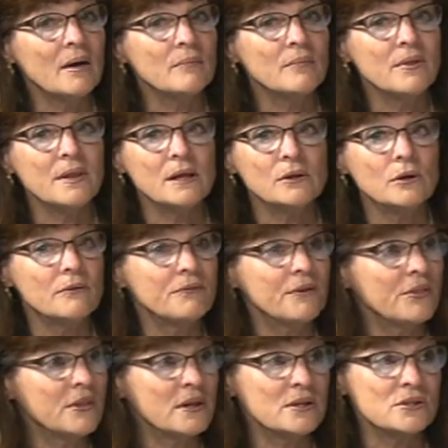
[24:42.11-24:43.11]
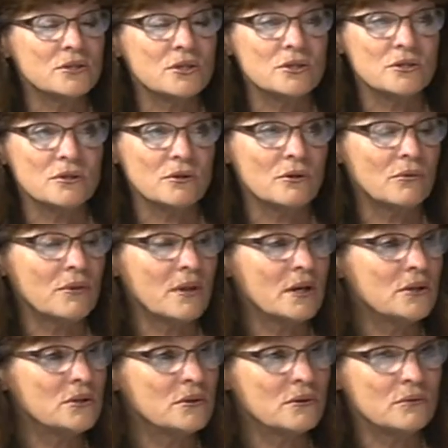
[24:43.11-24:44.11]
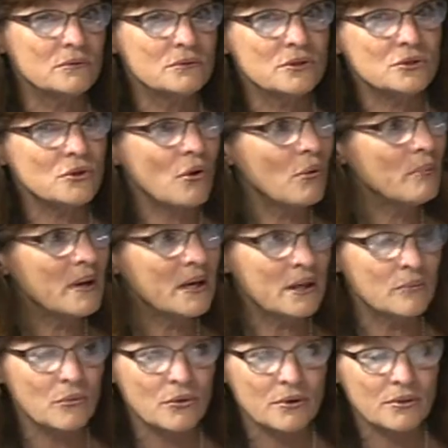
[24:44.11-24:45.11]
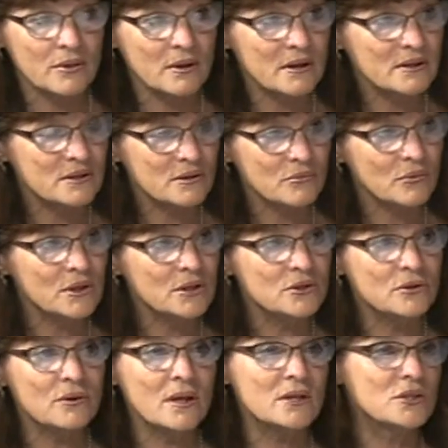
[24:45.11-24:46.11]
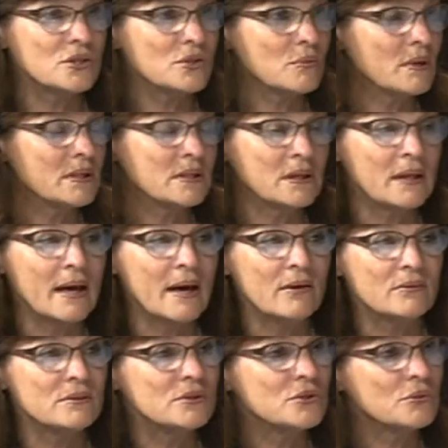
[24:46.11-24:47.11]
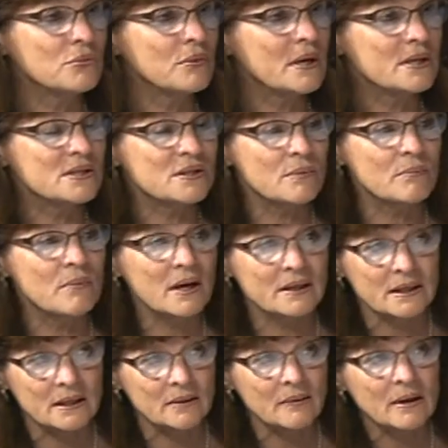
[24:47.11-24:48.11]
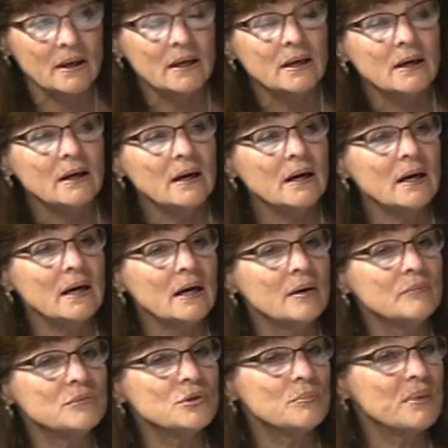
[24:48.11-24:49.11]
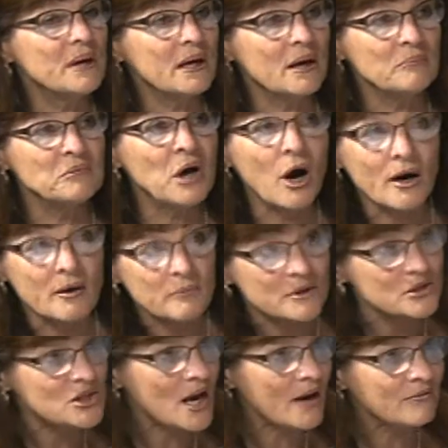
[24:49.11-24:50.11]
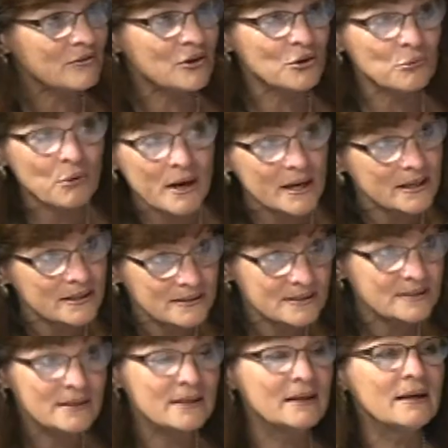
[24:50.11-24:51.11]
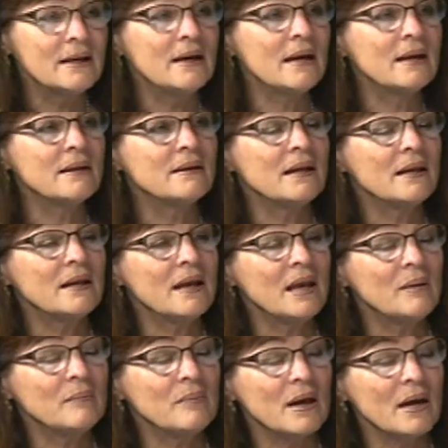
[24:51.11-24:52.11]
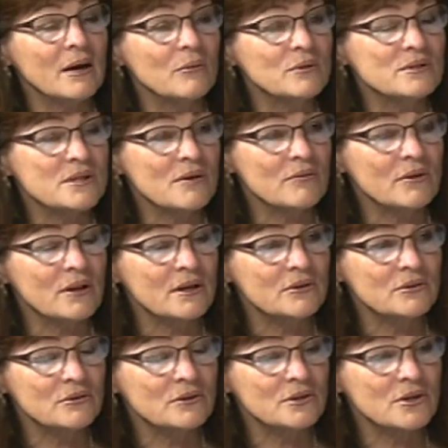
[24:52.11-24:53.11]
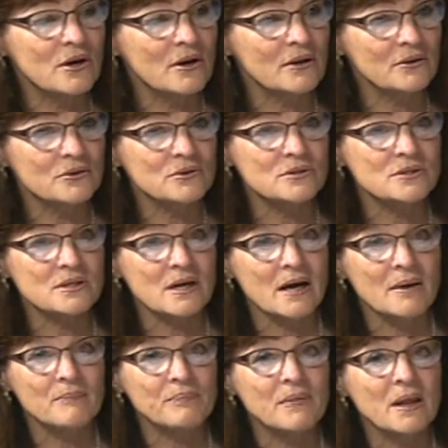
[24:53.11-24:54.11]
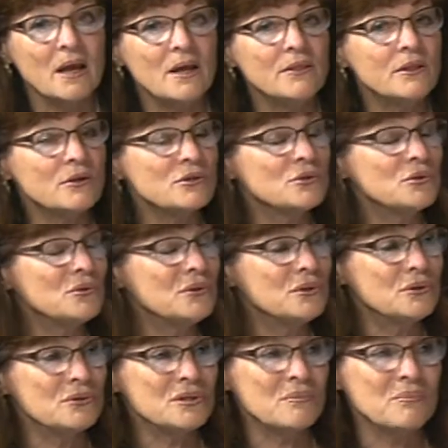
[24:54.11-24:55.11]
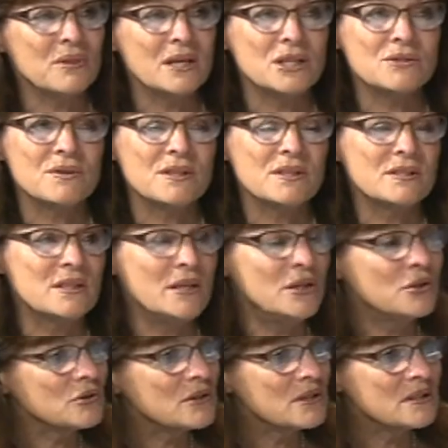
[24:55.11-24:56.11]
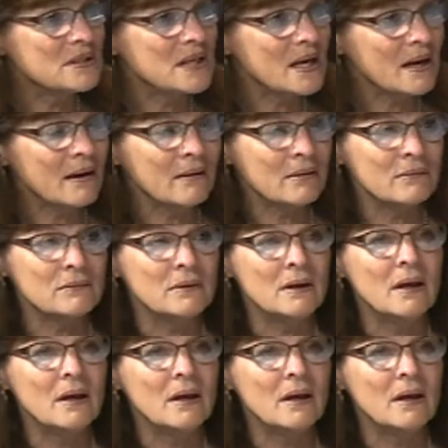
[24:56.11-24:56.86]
They look for things to do. They do so many more things than we do. They just went to Loudon to raise some money to pick up garbage after the race, and they came back with several $100s. They'll do some things with the seniors in town.